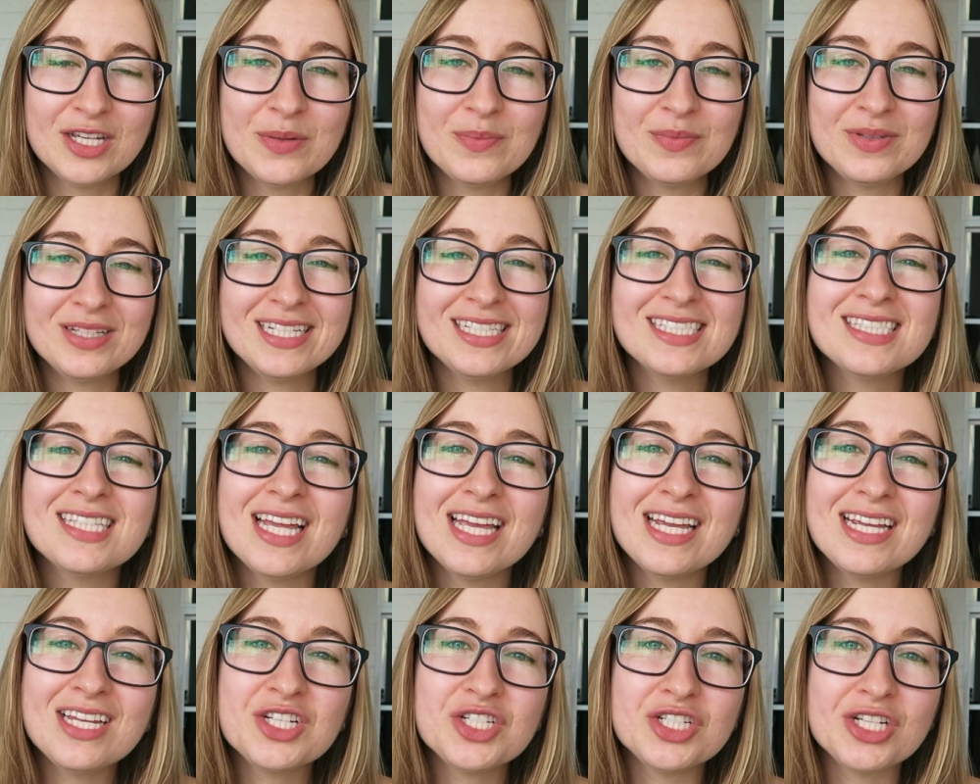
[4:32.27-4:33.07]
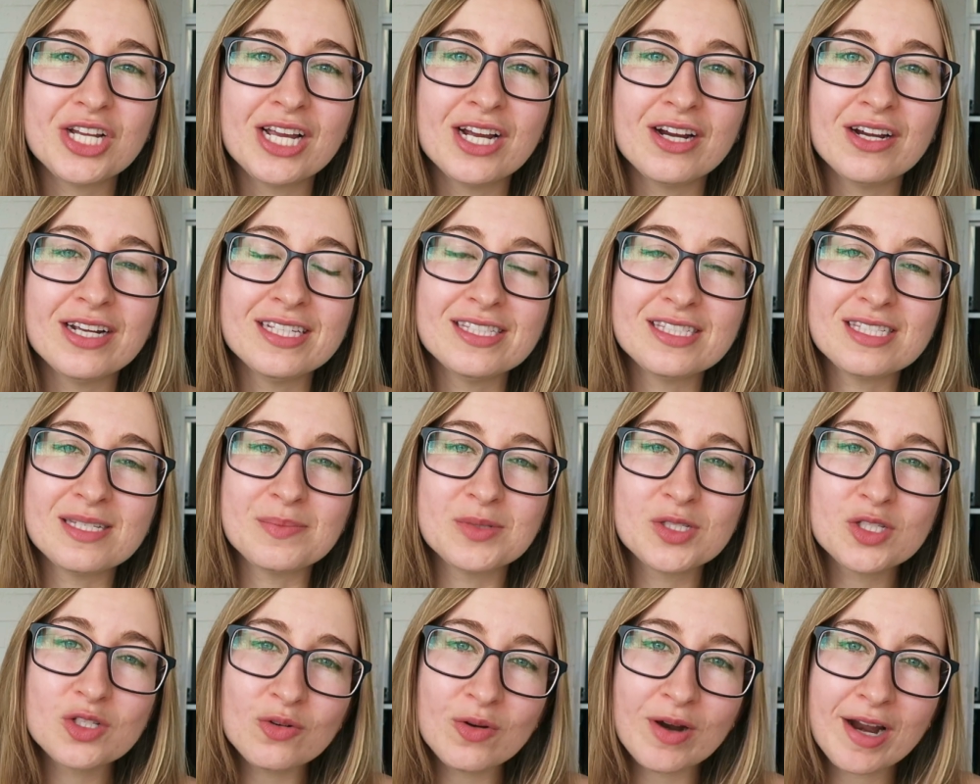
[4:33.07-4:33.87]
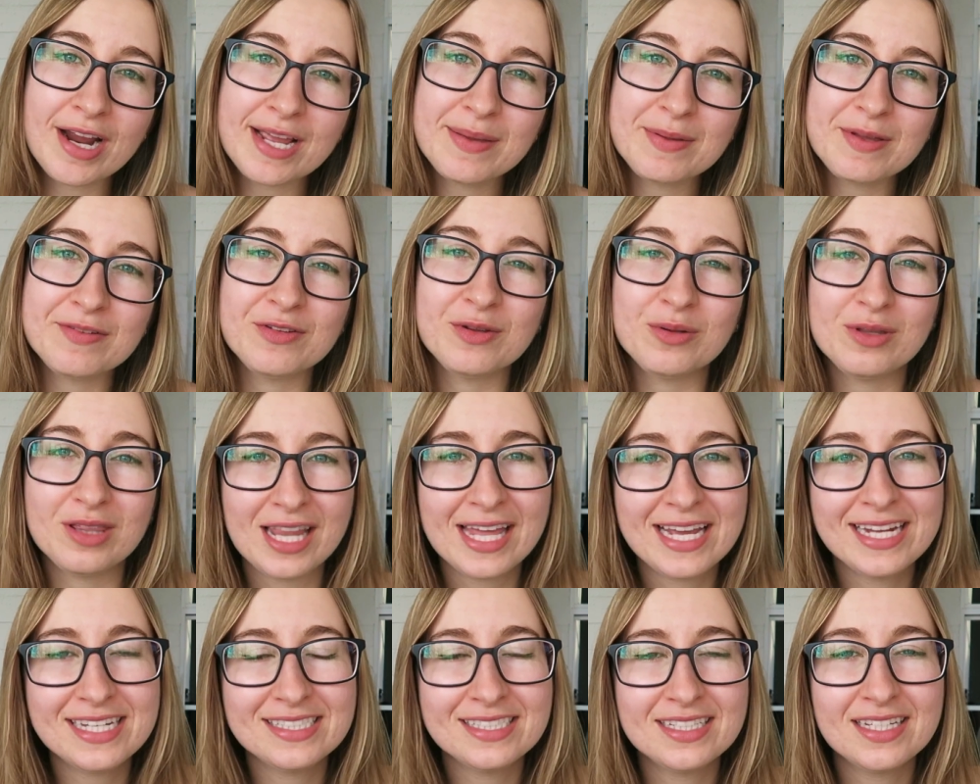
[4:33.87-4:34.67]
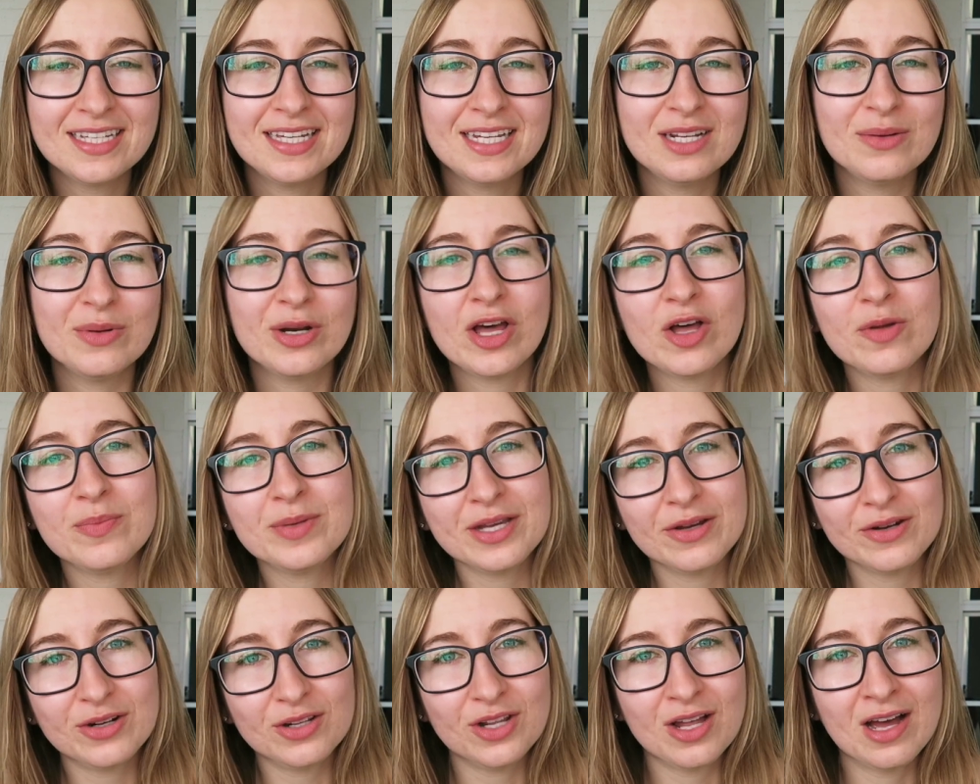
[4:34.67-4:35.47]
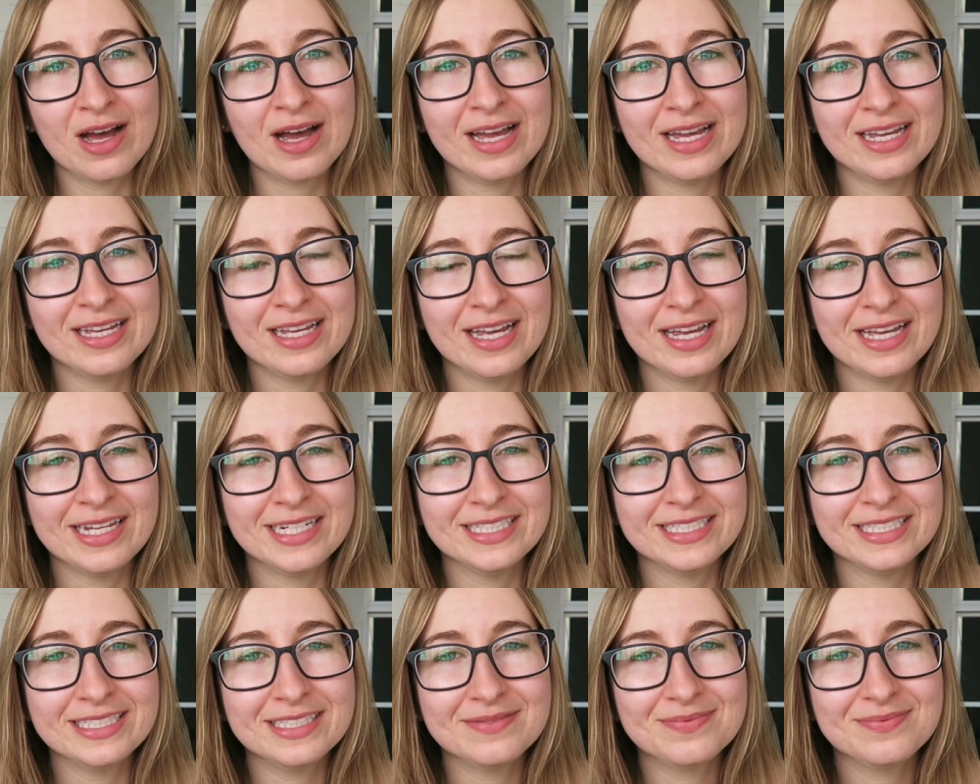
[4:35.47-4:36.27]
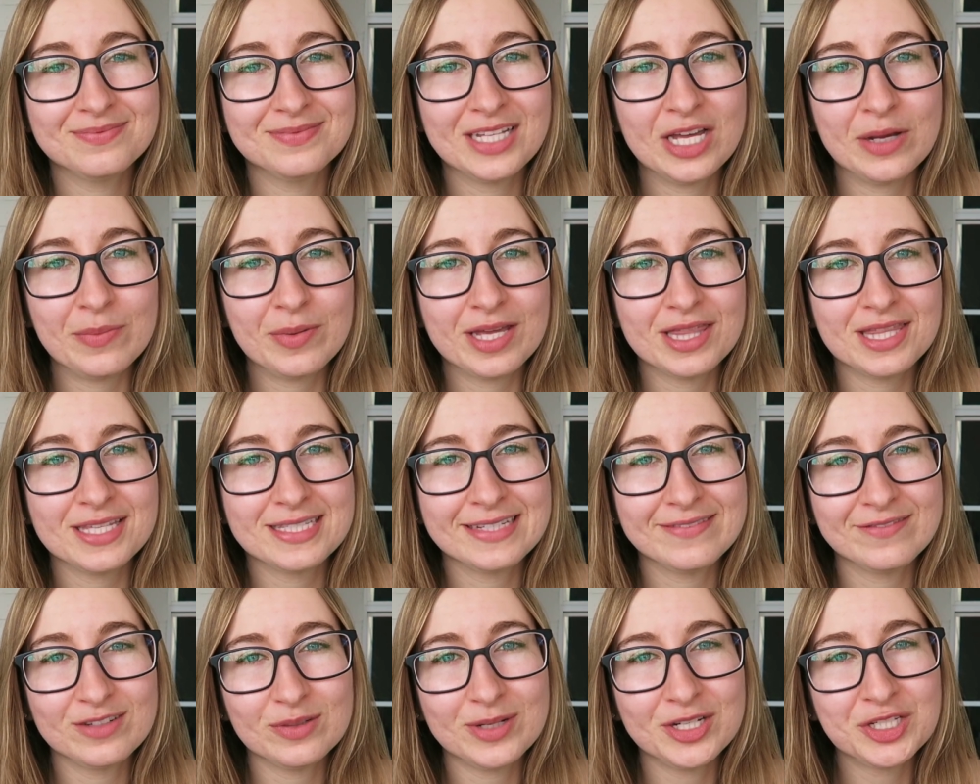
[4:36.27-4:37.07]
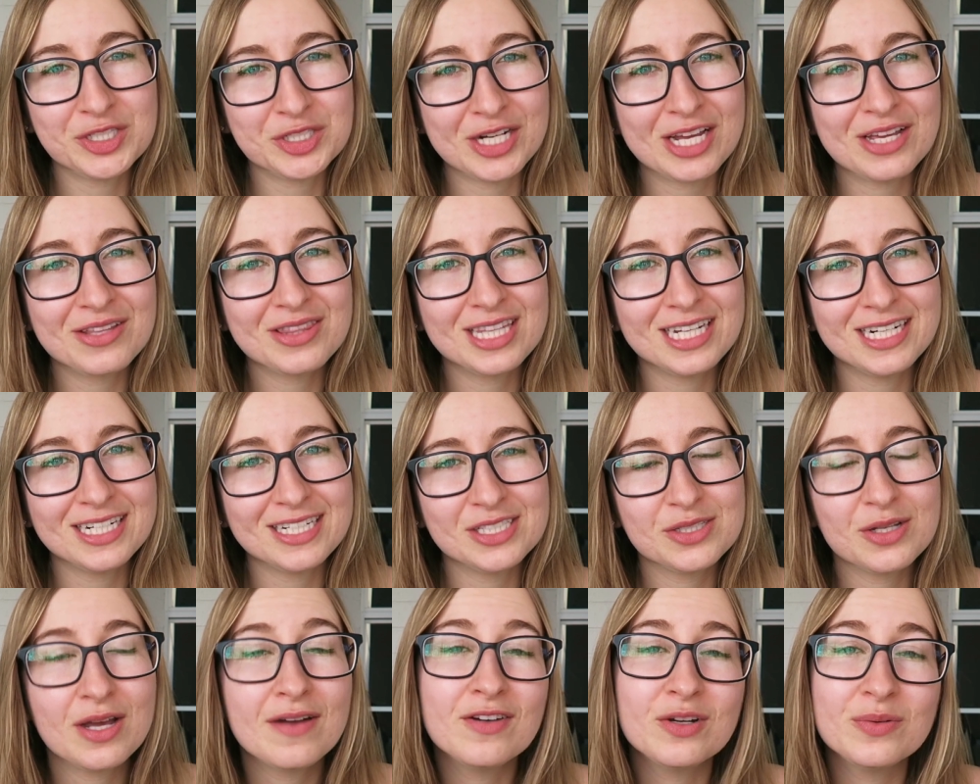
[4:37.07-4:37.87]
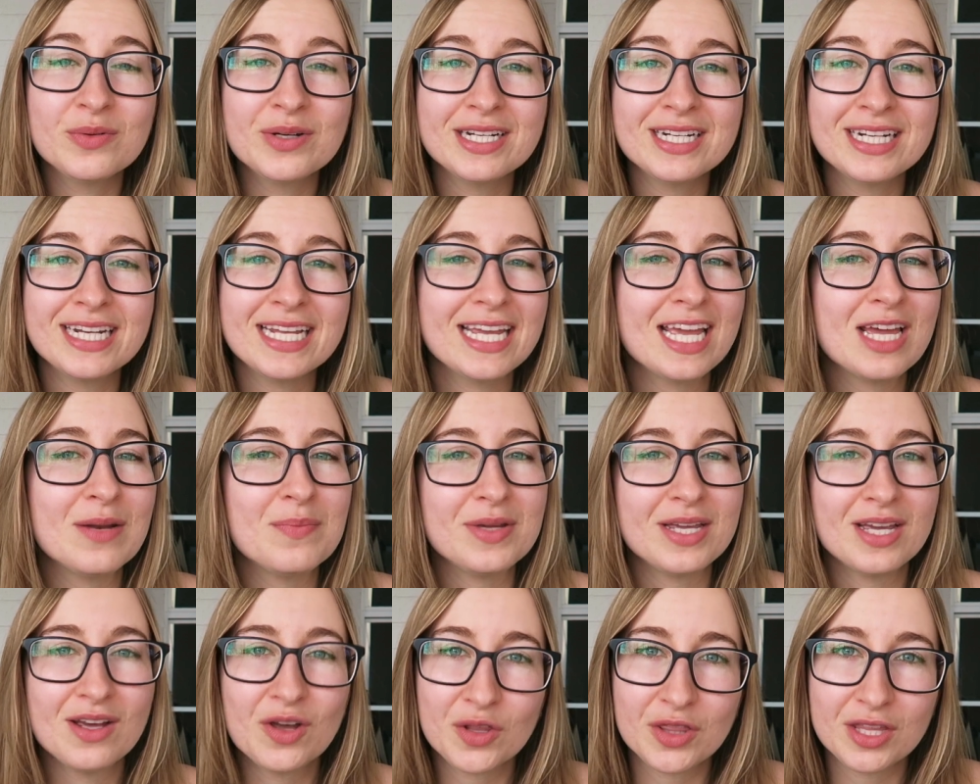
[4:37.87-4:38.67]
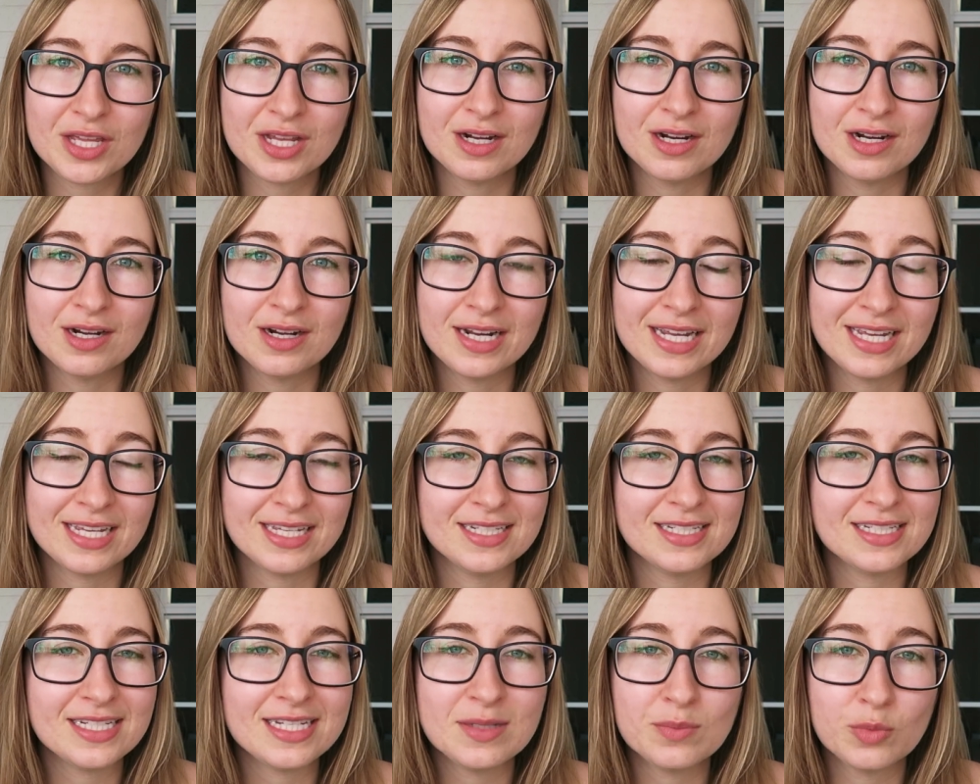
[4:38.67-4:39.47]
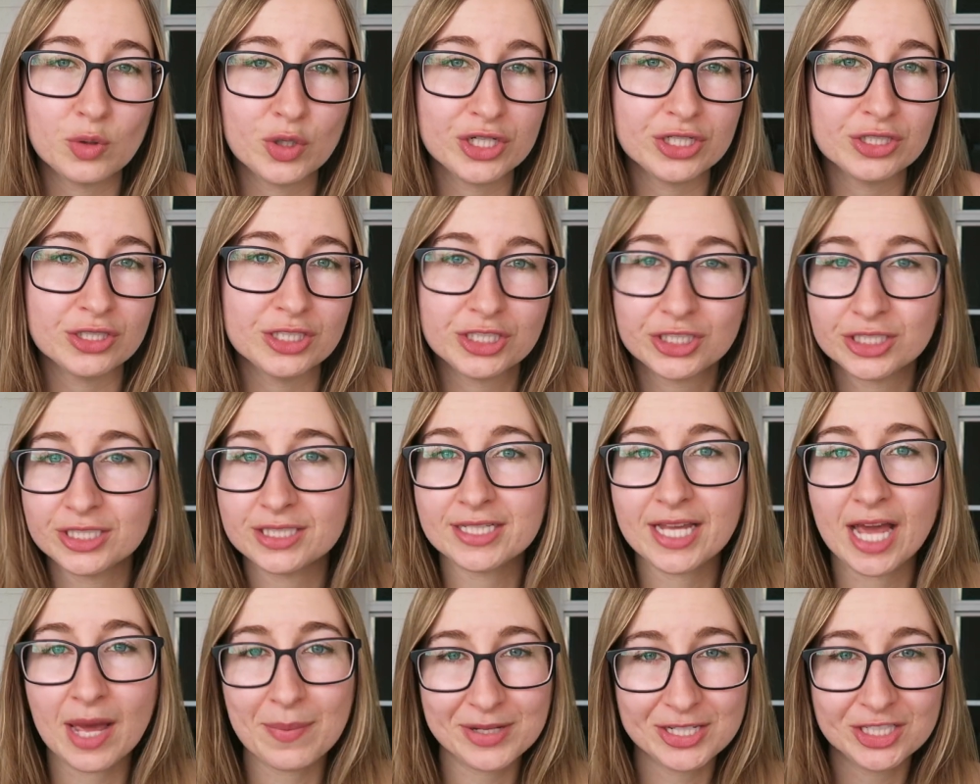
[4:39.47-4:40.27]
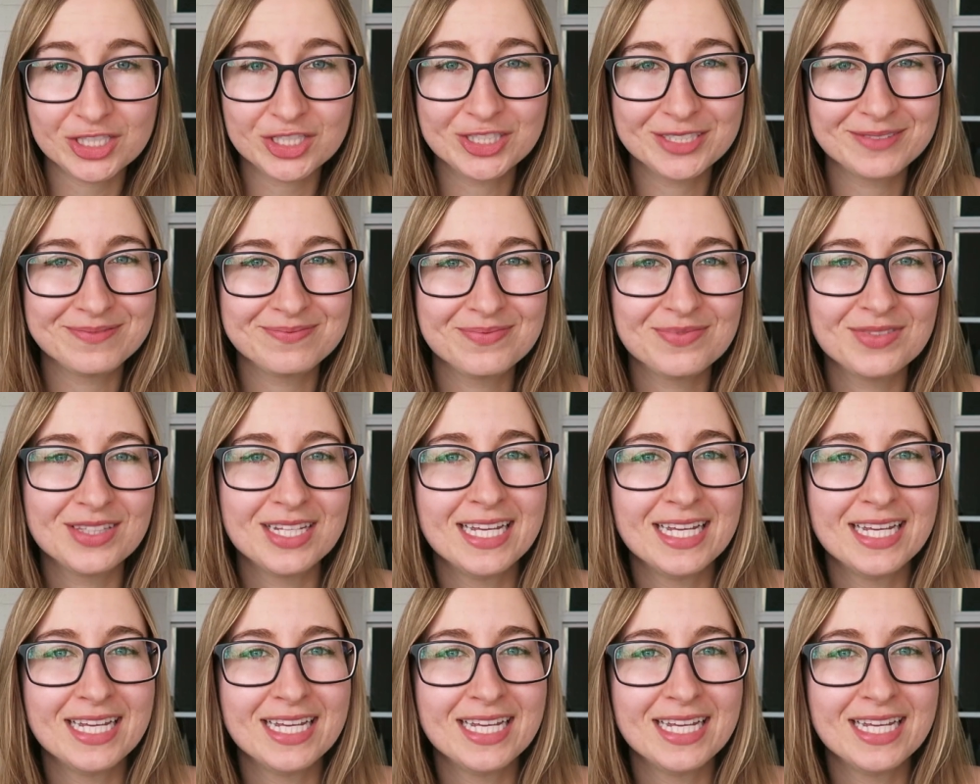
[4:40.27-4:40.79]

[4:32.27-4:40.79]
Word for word: Please like, share, and subscribe if you liked it. It would help me out a lot and help get this information out there so everyone can be healthier and eat more delicious cabbage.